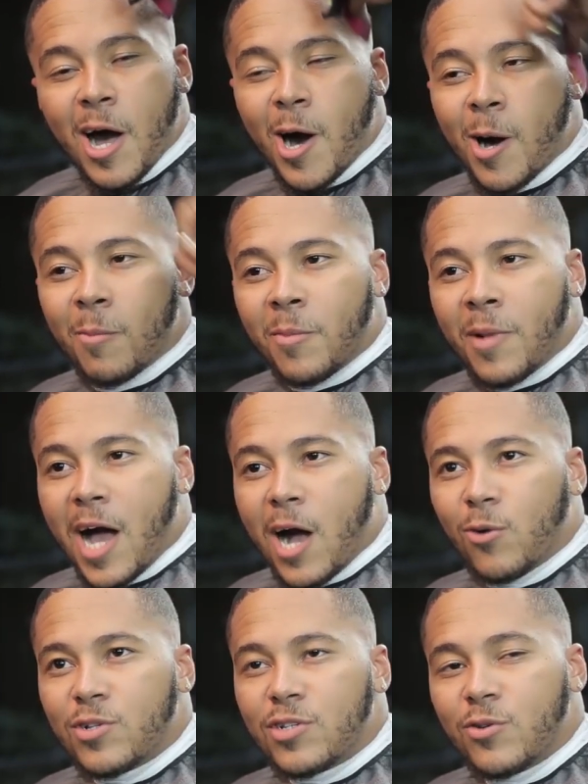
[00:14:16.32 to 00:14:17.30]
I
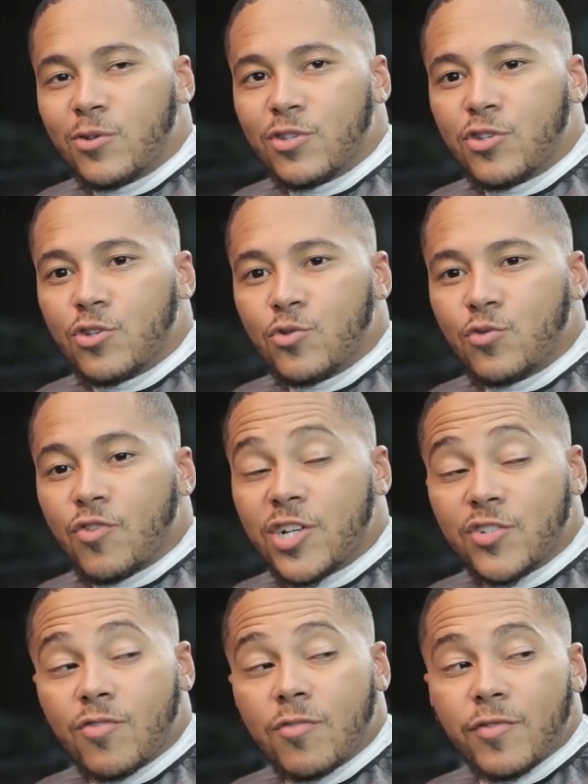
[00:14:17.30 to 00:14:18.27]
also used to do
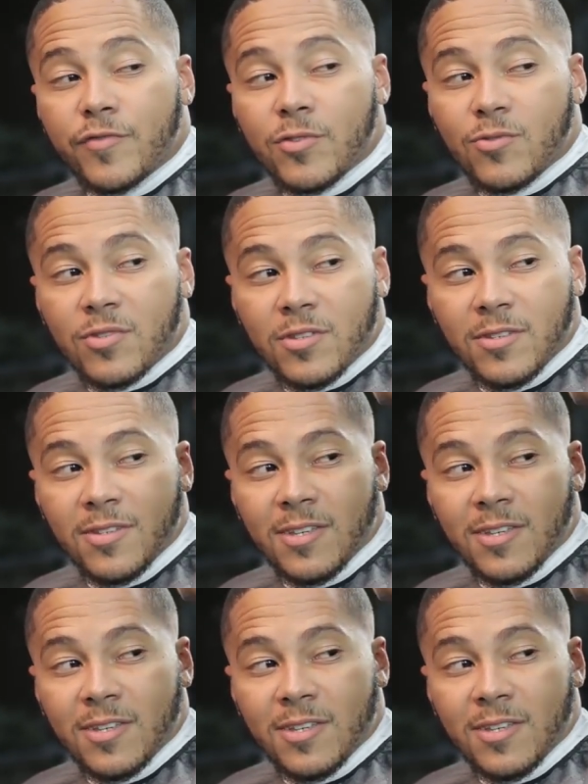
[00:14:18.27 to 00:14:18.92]
restaurant reviews.